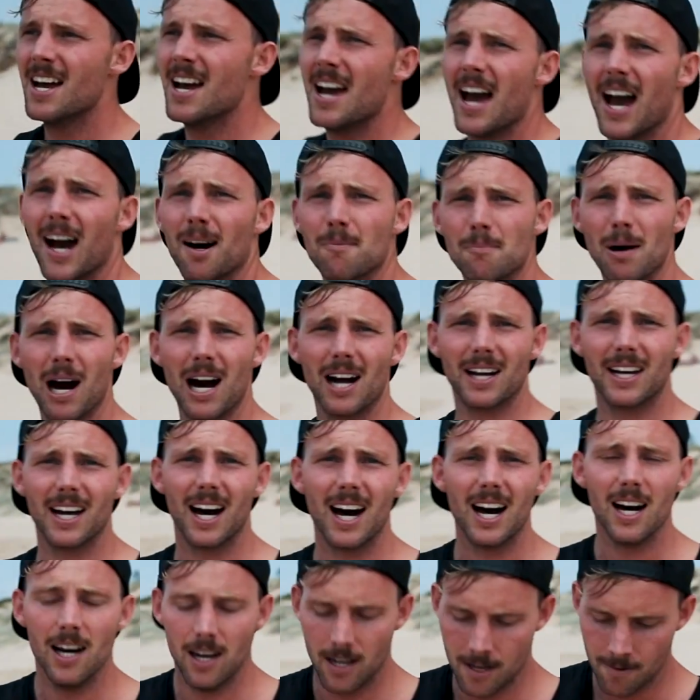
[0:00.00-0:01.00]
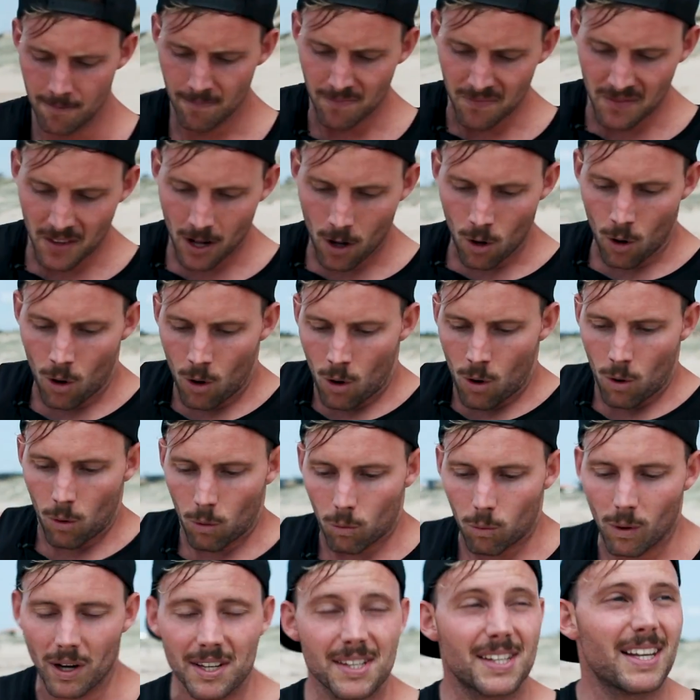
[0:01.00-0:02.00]
our marker.
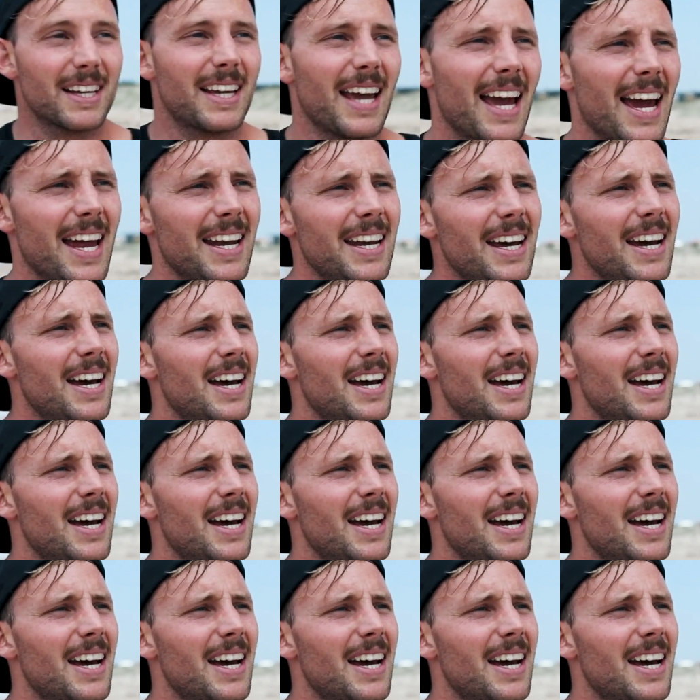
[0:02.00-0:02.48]
Once again,